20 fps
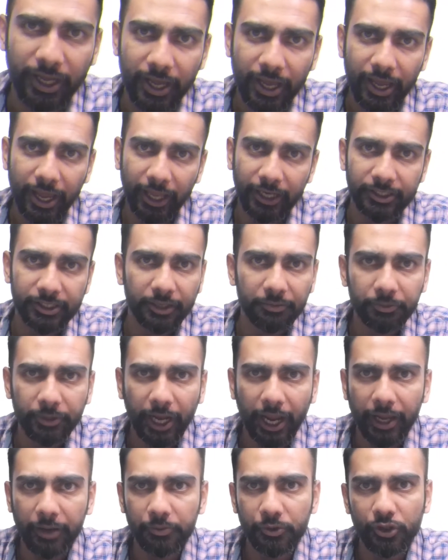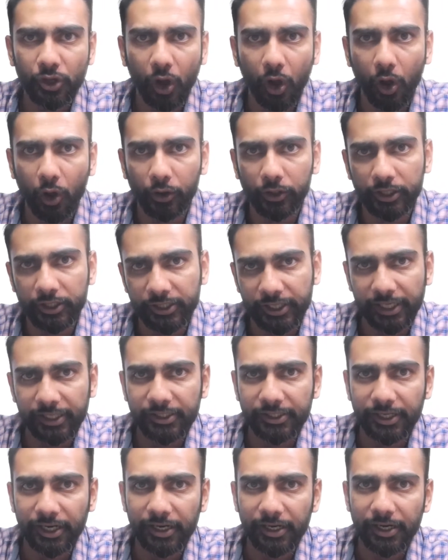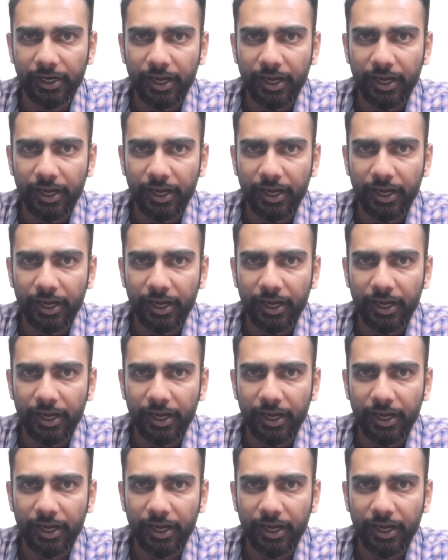and sometimes on the sensor